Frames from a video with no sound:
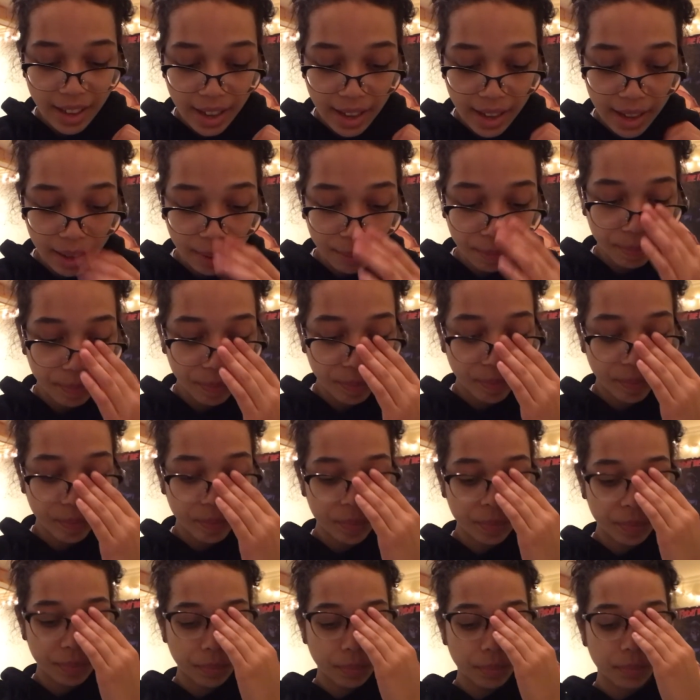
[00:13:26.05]

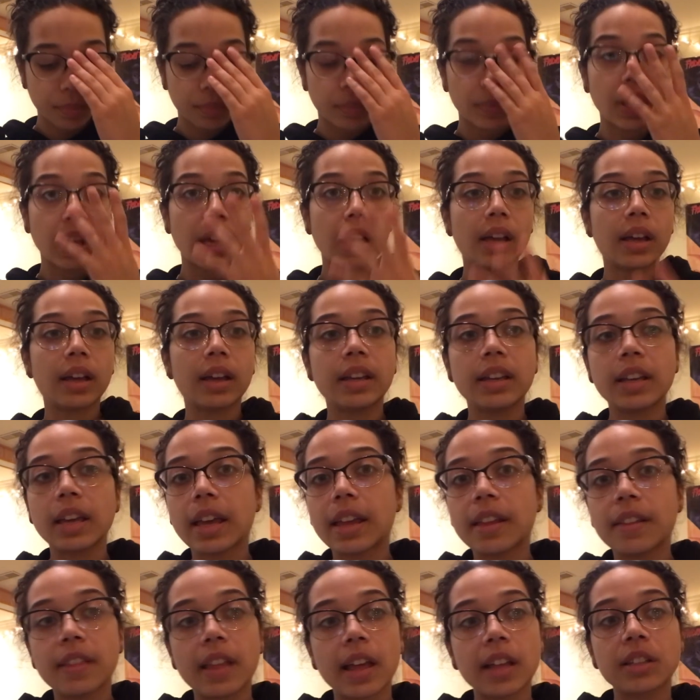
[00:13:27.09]

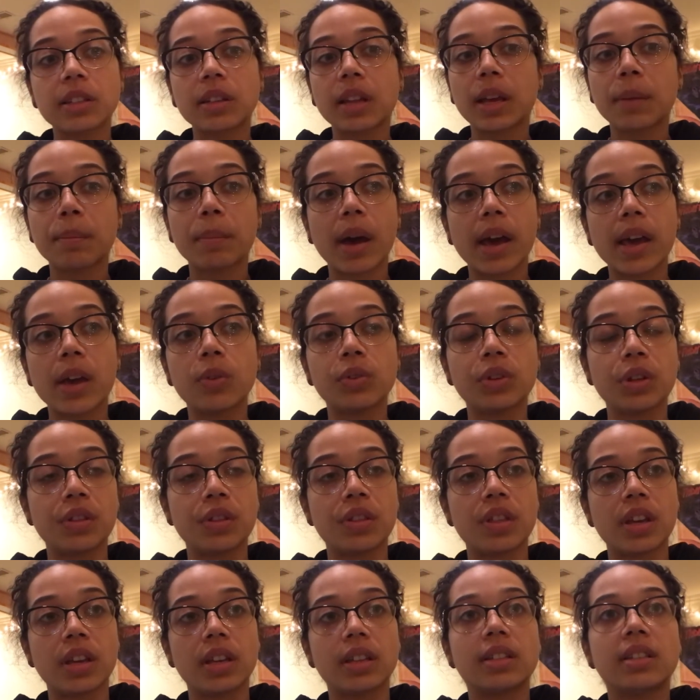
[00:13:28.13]
And that's like my only
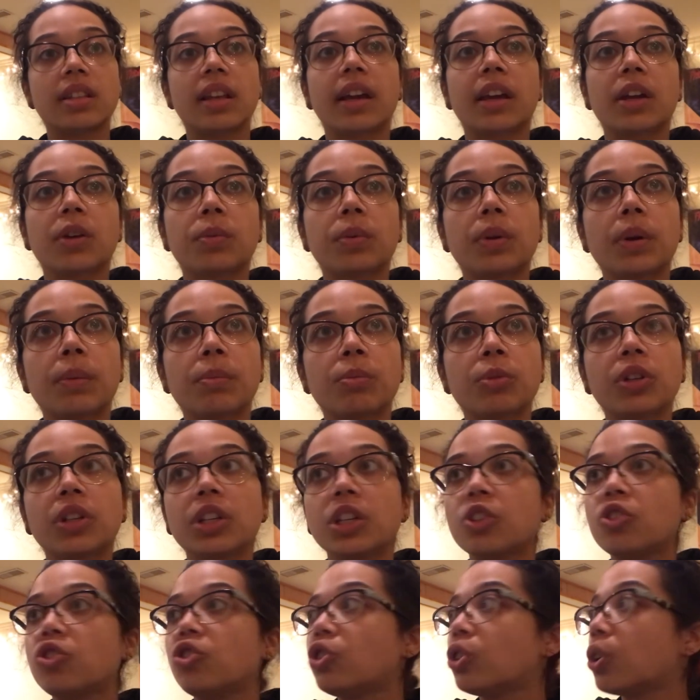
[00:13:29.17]
thing, is that I'm really
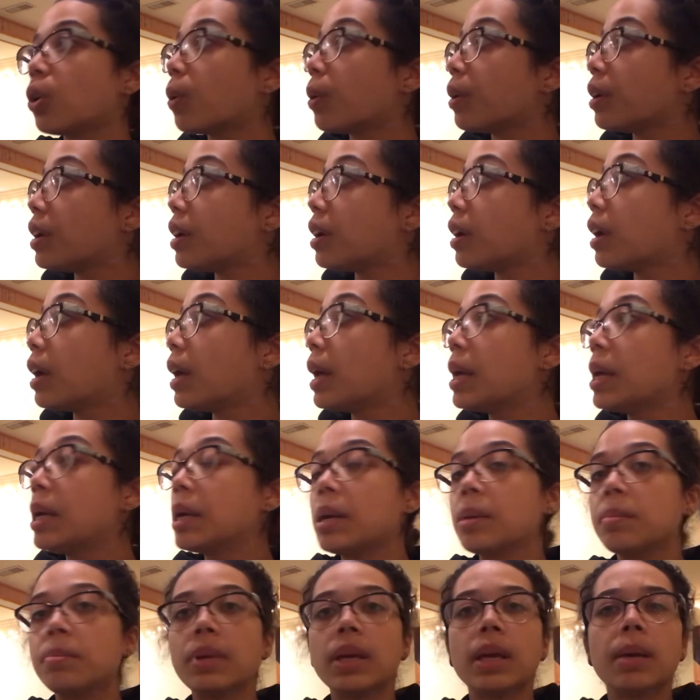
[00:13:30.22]
enjoying
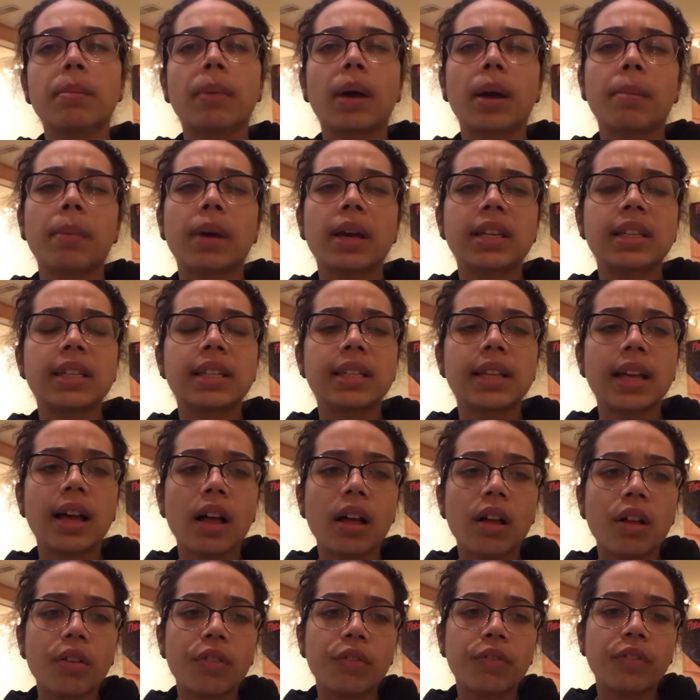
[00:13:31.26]
being by
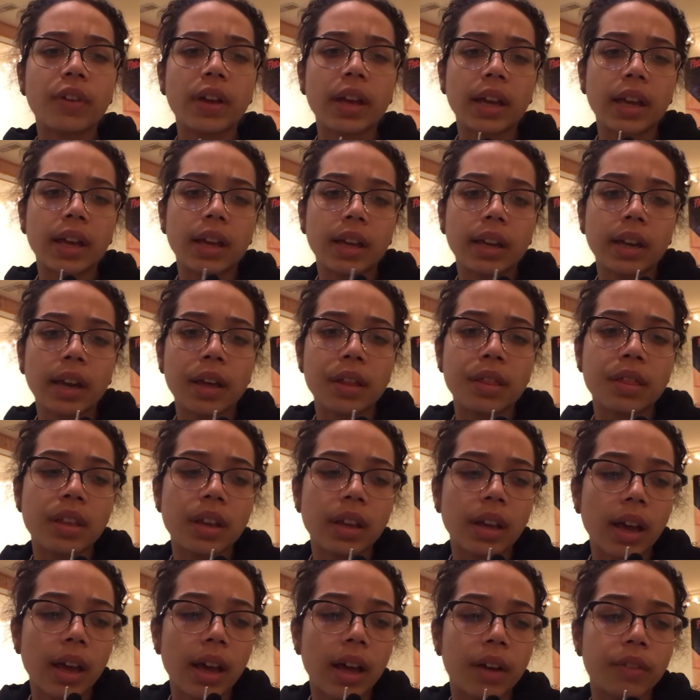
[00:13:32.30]
myself, and I think
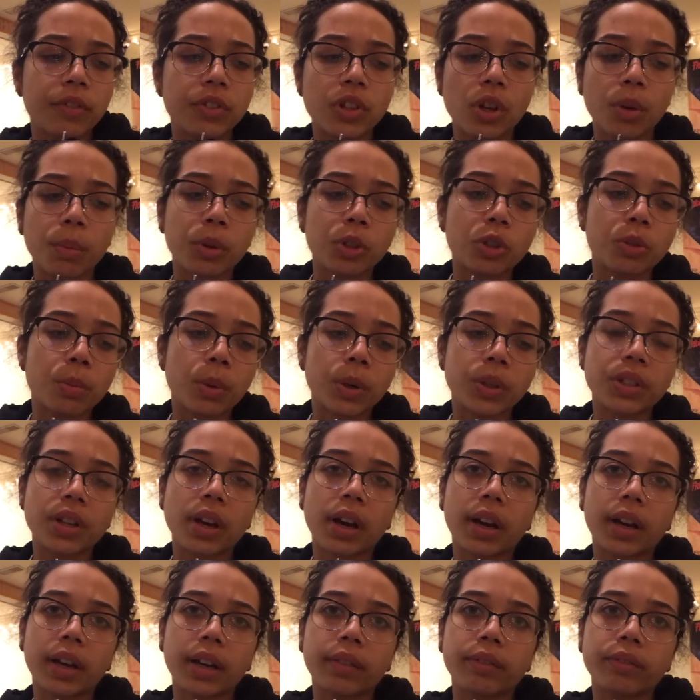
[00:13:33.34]
I have so much more
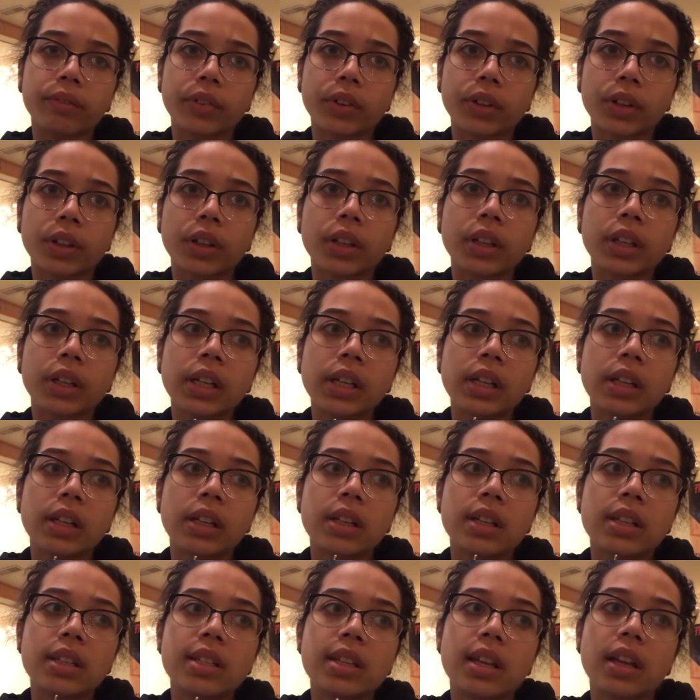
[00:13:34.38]
time for
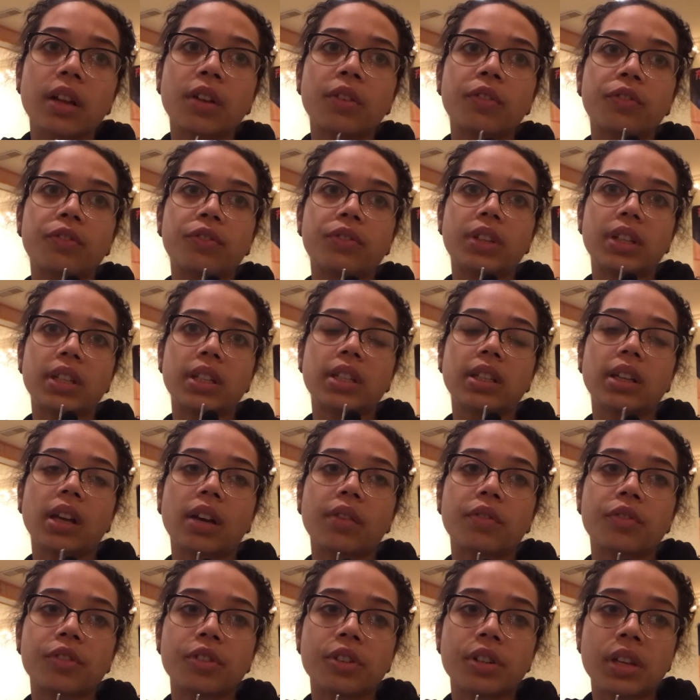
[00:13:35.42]

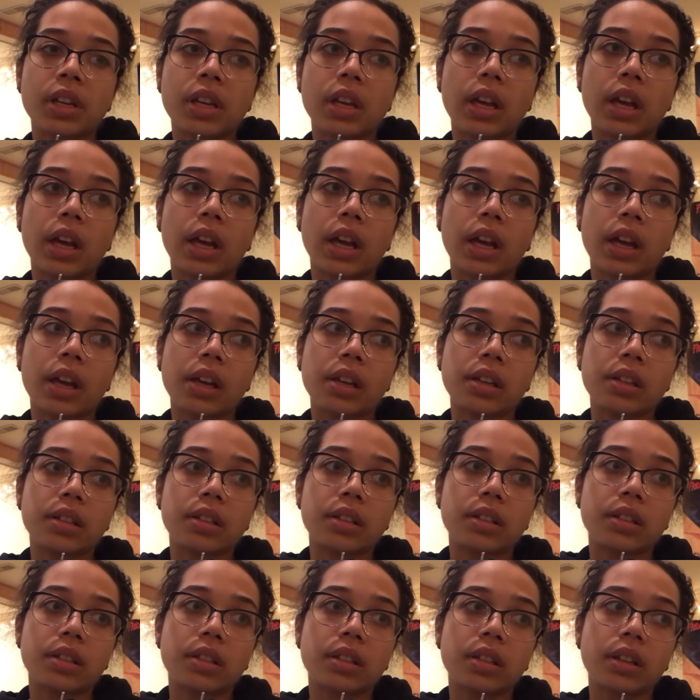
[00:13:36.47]
self-discovery
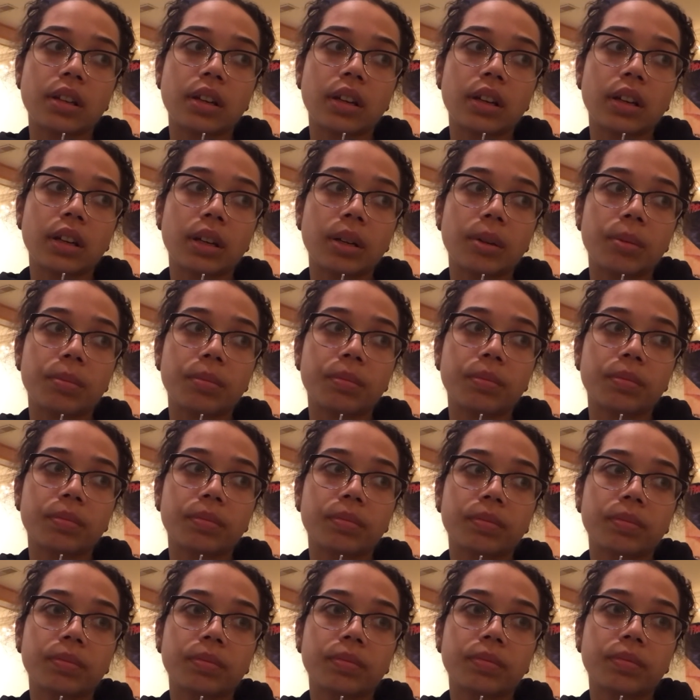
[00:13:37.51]
and
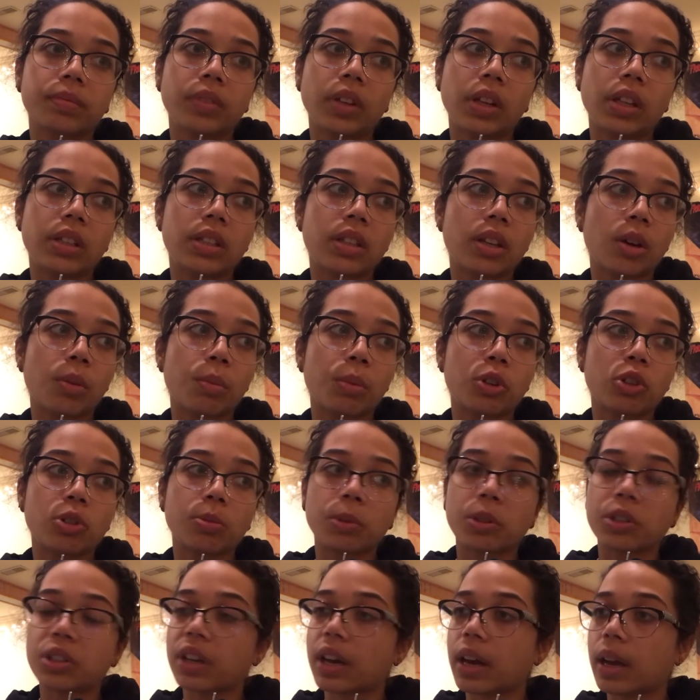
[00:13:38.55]
so much
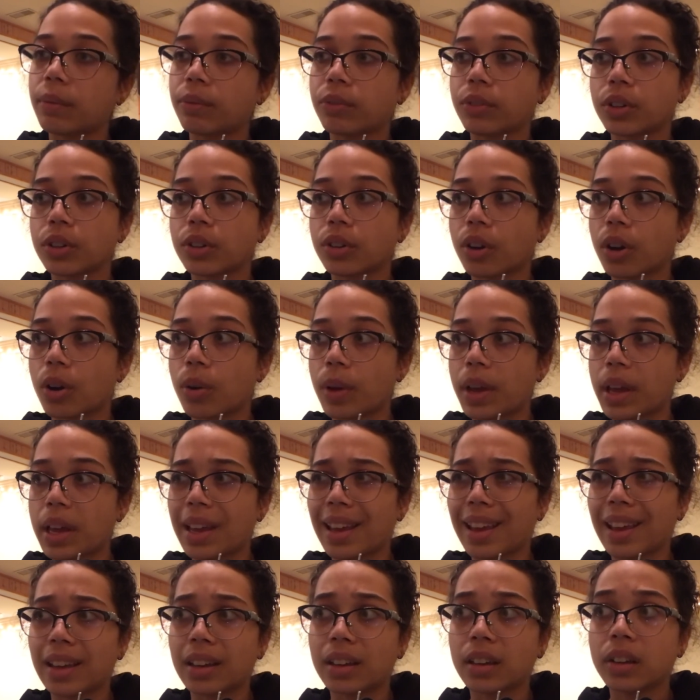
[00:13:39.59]
more time for growing,
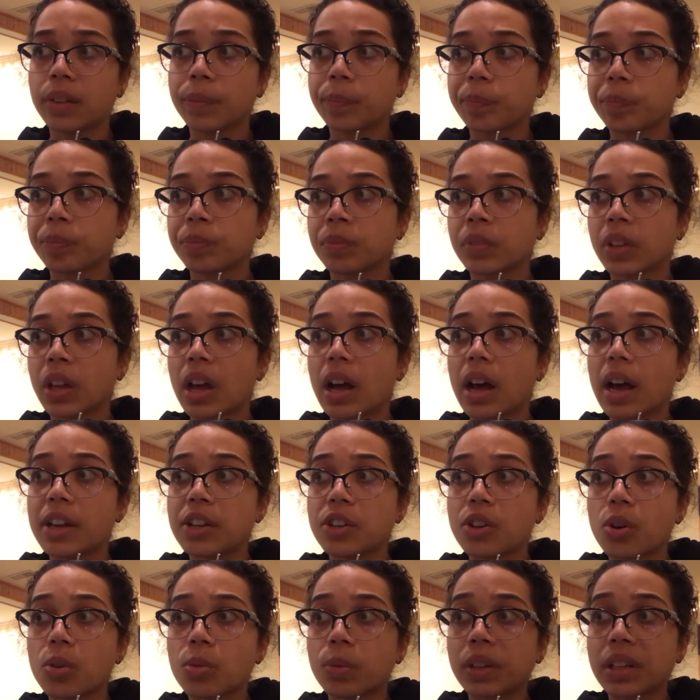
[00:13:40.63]
and I
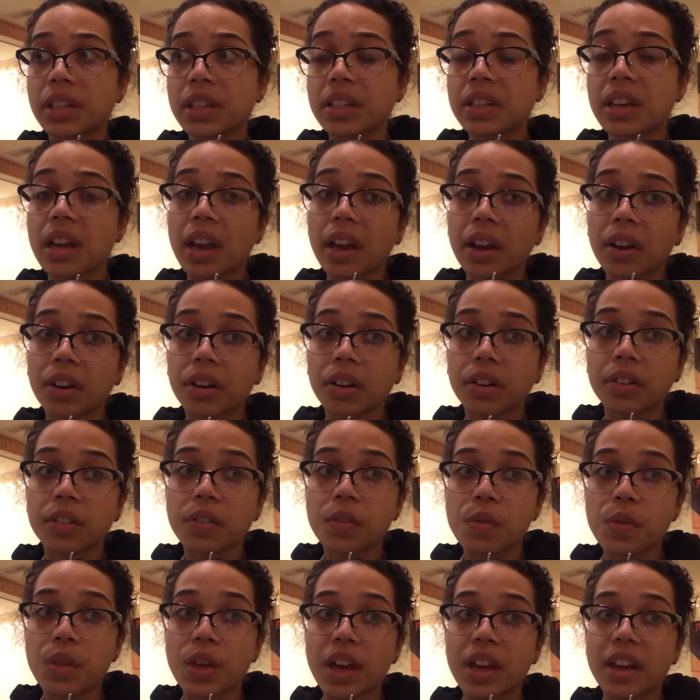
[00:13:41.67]
don't really care
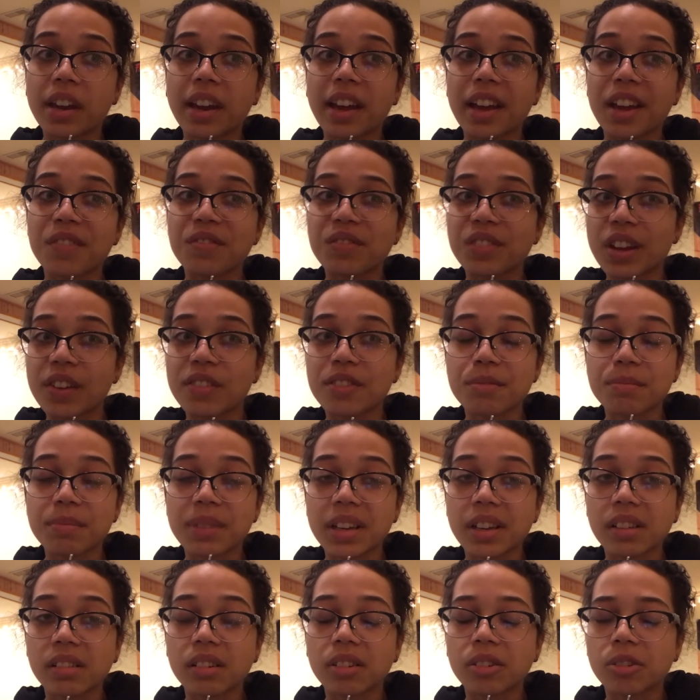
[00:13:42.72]
that I have never
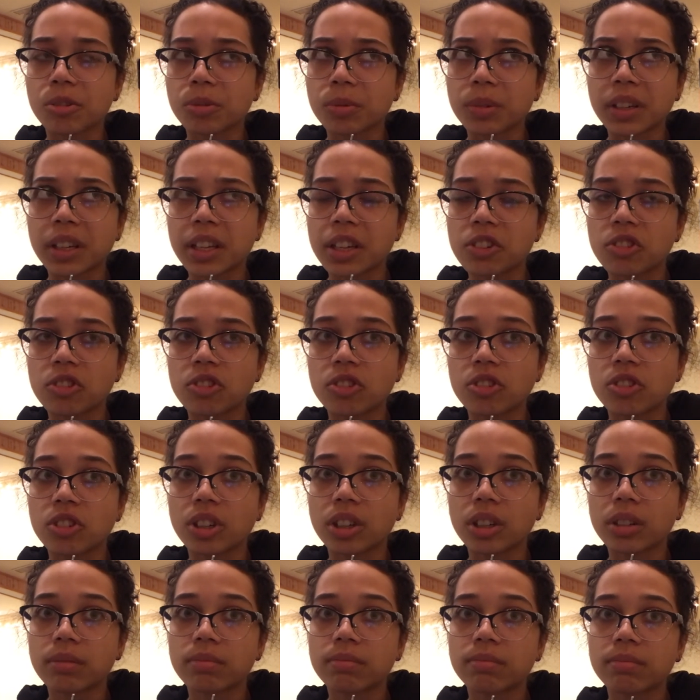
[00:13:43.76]
been in a
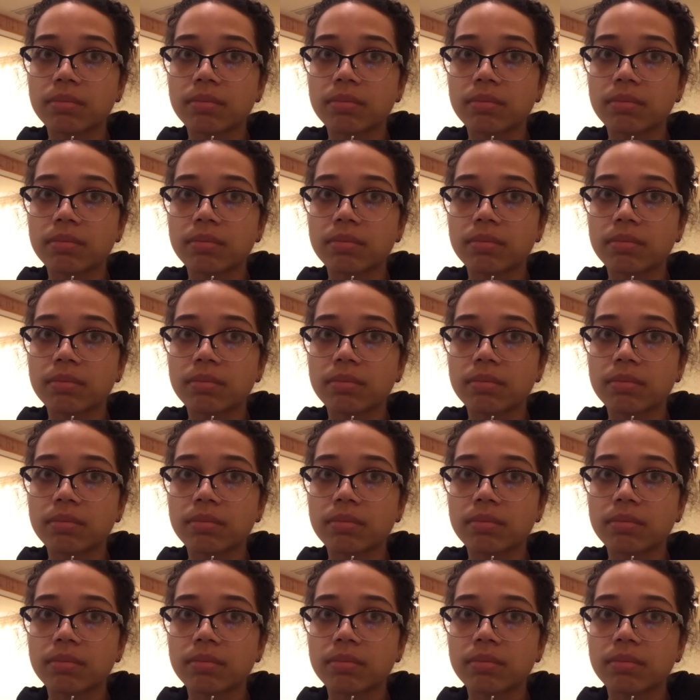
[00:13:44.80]
relationship.